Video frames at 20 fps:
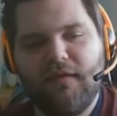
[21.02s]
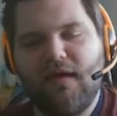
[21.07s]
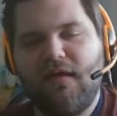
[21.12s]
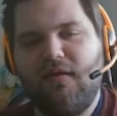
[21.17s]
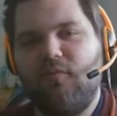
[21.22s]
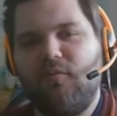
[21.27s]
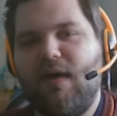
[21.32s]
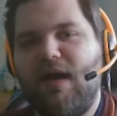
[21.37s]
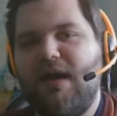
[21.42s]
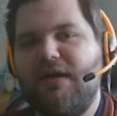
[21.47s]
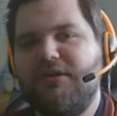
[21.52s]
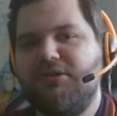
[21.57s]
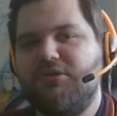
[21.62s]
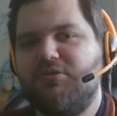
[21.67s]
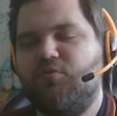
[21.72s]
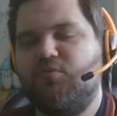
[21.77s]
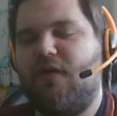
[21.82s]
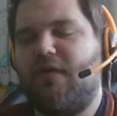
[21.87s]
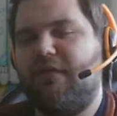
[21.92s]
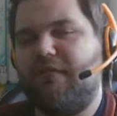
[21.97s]
I
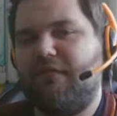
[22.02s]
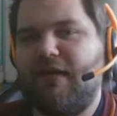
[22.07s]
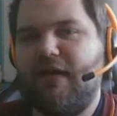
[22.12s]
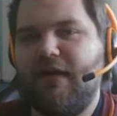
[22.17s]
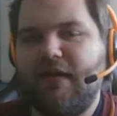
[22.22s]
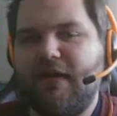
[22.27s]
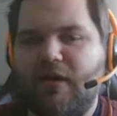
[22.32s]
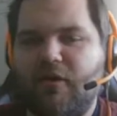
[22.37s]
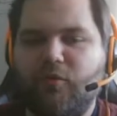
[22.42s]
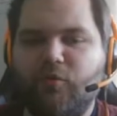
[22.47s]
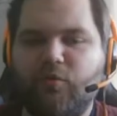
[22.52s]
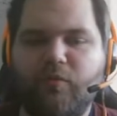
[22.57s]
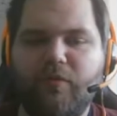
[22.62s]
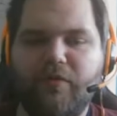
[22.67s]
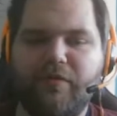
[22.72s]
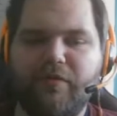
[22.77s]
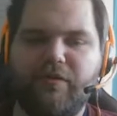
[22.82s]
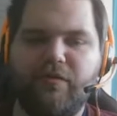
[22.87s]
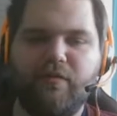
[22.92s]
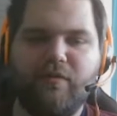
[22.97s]
just want to find out
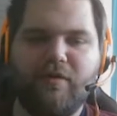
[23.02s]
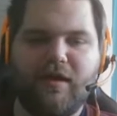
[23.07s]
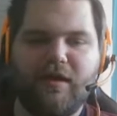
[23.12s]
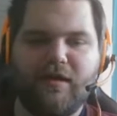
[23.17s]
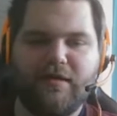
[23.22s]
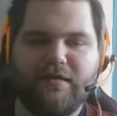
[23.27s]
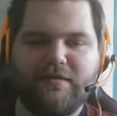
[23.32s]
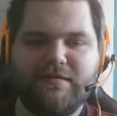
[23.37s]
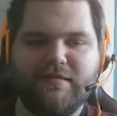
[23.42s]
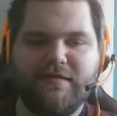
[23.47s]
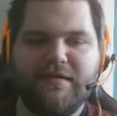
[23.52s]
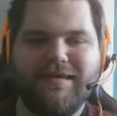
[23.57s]
with you guys